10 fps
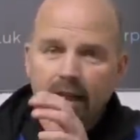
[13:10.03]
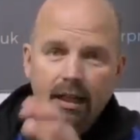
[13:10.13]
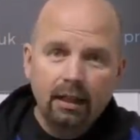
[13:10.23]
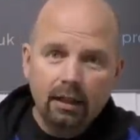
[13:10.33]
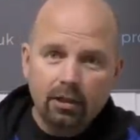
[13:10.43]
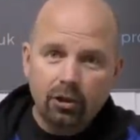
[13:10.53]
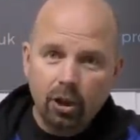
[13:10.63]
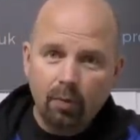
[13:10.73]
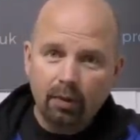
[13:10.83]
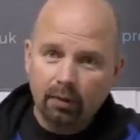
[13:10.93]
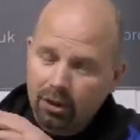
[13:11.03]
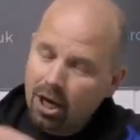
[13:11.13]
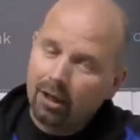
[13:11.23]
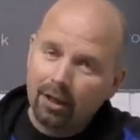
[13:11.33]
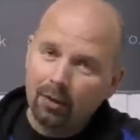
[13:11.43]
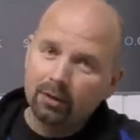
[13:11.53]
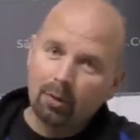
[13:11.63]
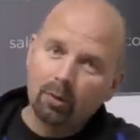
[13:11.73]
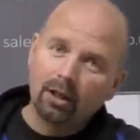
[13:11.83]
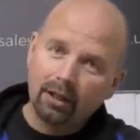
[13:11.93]
It is cheap, check it out. I'll
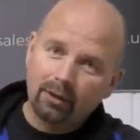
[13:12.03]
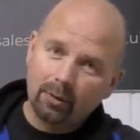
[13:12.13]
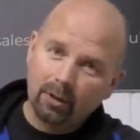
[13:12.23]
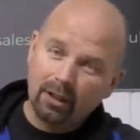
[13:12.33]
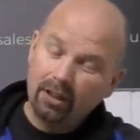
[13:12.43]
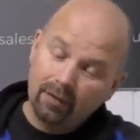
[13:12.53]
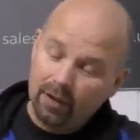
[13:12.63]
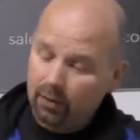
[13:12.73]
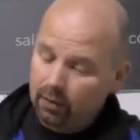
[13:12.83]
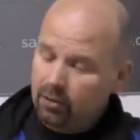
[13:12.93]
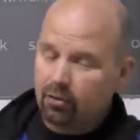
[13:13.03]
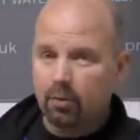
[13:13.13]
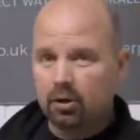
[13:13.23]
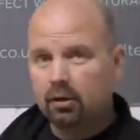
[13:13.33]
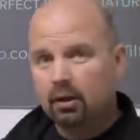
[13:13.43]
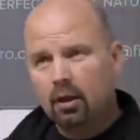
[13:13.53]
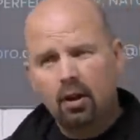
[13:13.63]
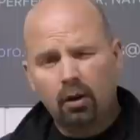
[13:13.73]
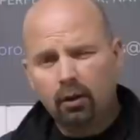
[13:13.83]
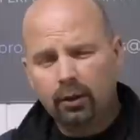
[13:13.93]
put a link to it in the video description.
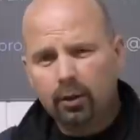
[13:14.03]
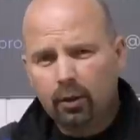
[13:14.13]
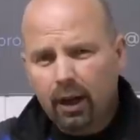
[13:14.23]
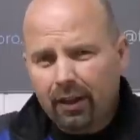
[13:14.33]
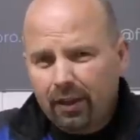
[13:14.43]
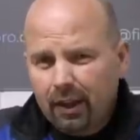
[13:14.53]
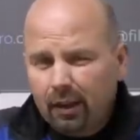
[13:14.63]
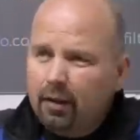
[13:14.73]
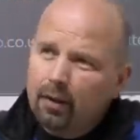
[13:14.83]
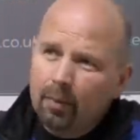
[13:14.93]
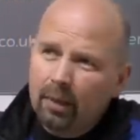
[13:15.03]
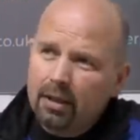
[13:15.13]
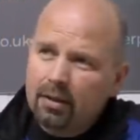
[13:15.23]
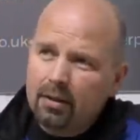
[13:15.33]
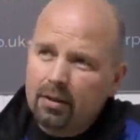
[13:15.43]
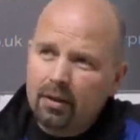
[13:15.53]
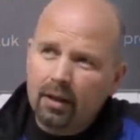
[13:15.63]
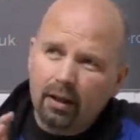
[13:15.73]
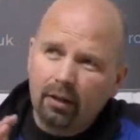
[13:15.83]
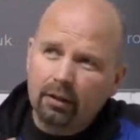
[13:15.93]
Although I think the places that
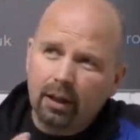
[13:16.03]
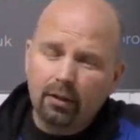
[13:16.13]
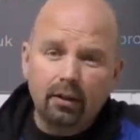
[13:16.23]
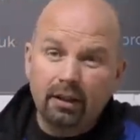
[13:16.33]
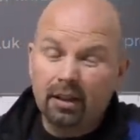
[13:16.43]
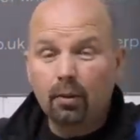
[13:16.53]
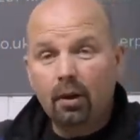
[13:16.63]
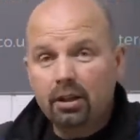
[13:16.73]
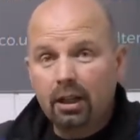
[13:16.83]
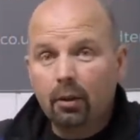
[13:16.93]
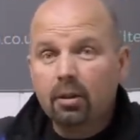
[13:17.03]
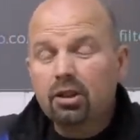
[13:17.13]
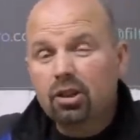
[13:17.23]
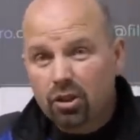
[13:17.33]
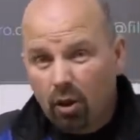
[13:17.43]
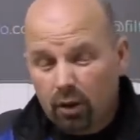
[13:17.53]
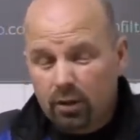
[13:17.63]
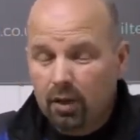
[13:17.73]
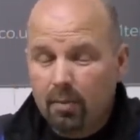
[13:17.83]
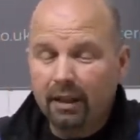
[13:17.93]
I looked at the other day, they were actually out of stock.
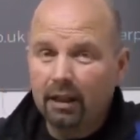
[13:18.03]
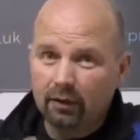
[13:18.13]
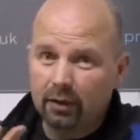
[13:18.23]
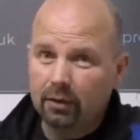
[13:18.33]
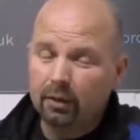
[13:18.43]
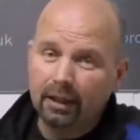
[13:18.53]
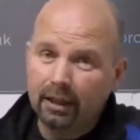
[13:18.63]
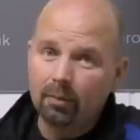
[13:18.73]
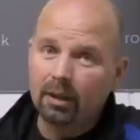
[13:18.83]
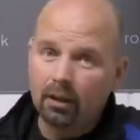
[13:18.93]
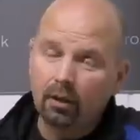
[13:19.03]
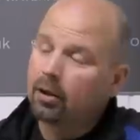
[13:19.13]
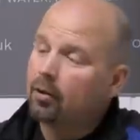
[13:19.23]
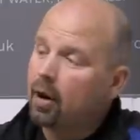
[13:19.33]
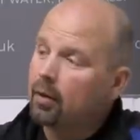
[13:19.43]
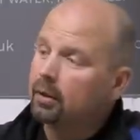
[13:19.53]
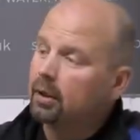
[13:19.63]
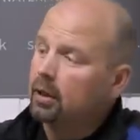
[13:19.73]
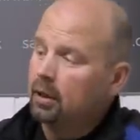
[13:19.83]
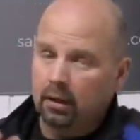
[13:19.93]
So you might have to do a little bit of looking around
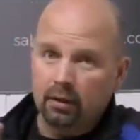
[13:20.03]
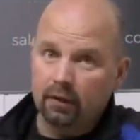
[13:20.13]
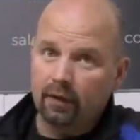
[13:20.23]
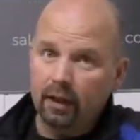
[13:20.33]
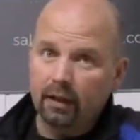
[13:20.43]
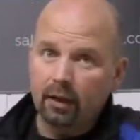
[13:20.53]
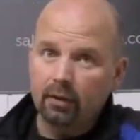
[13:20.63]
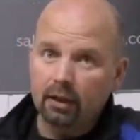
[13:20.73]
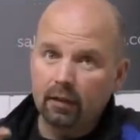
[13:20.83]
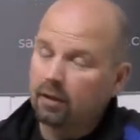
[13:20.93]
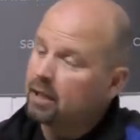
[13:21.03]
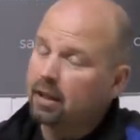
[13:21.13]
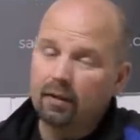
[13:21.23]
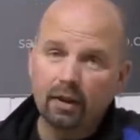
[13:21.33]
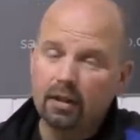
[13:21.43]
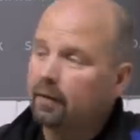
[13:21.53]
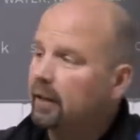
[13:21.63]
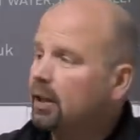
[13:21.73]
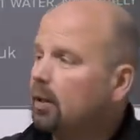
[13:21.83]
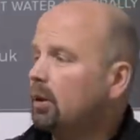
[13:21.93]
to find out if there's any of these
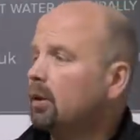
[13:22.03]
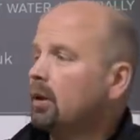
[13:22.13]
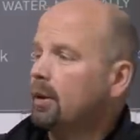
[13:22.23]
available.